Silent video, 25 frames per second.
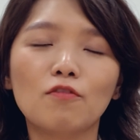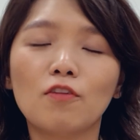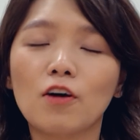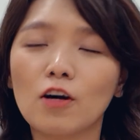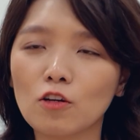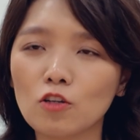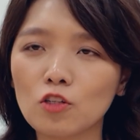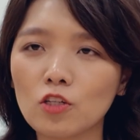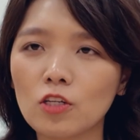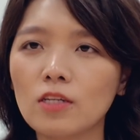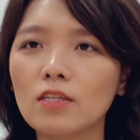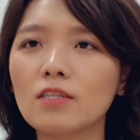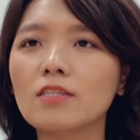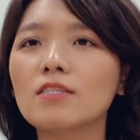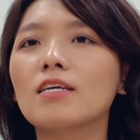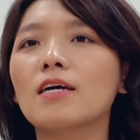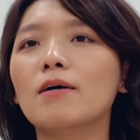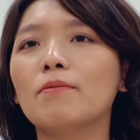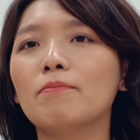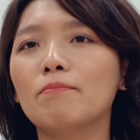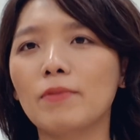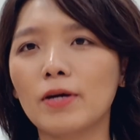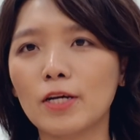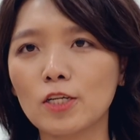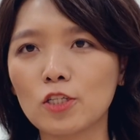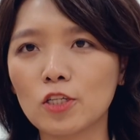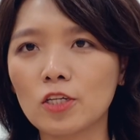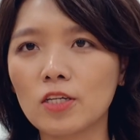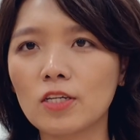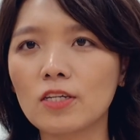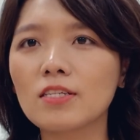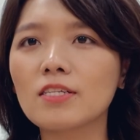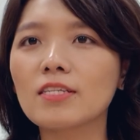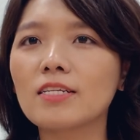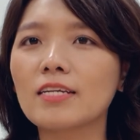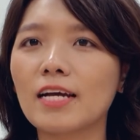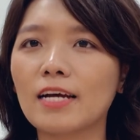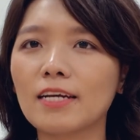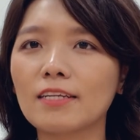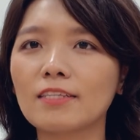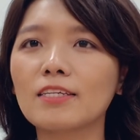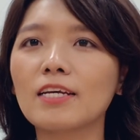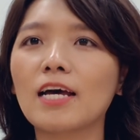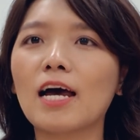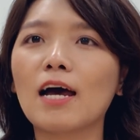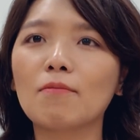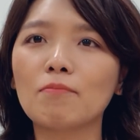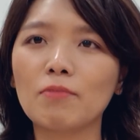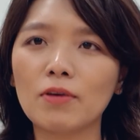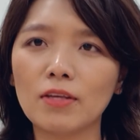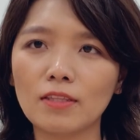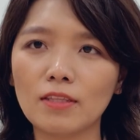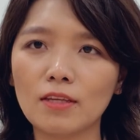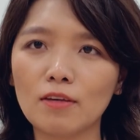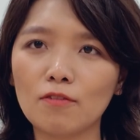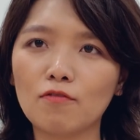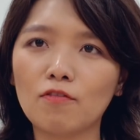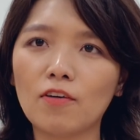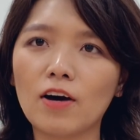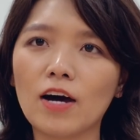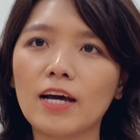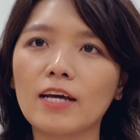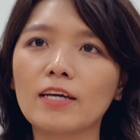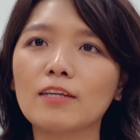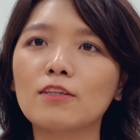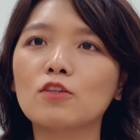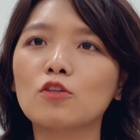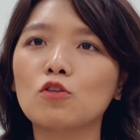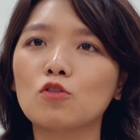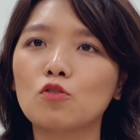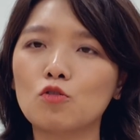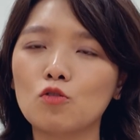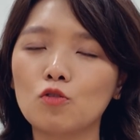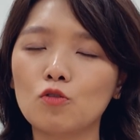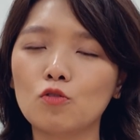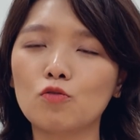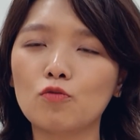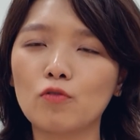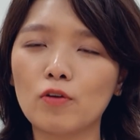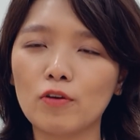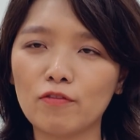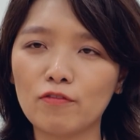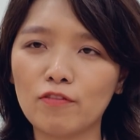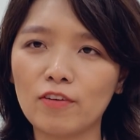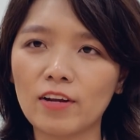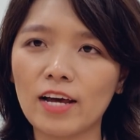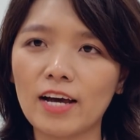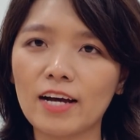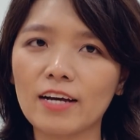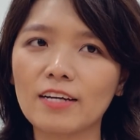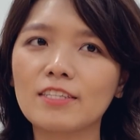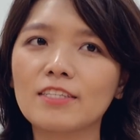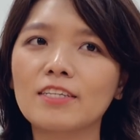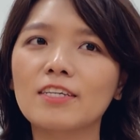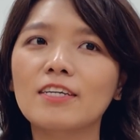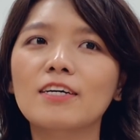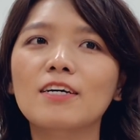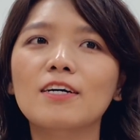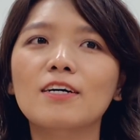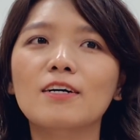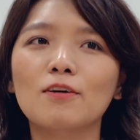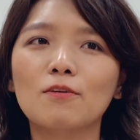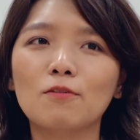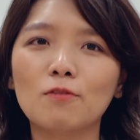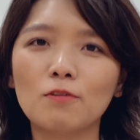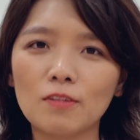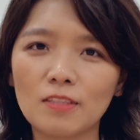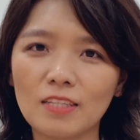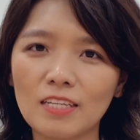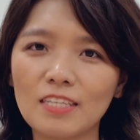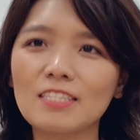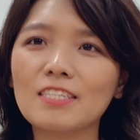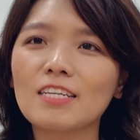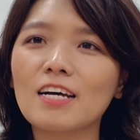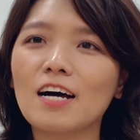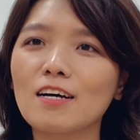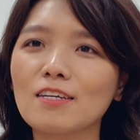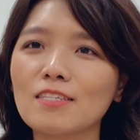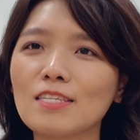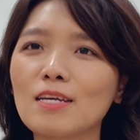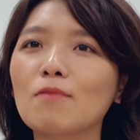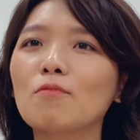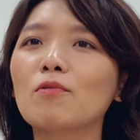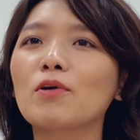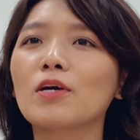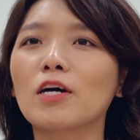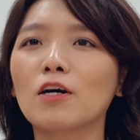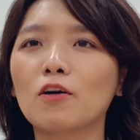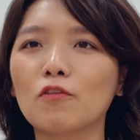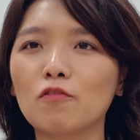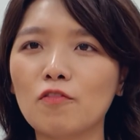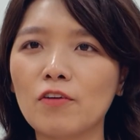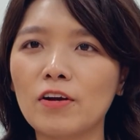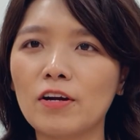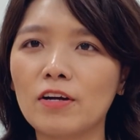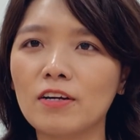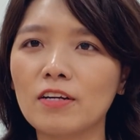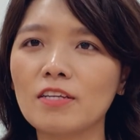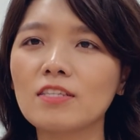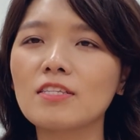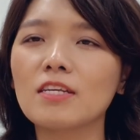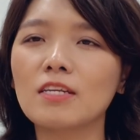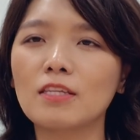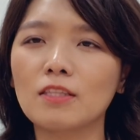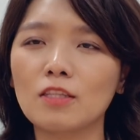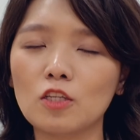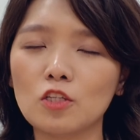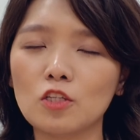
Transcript: functions and measures that have been defined to reflect this concept we call fairness in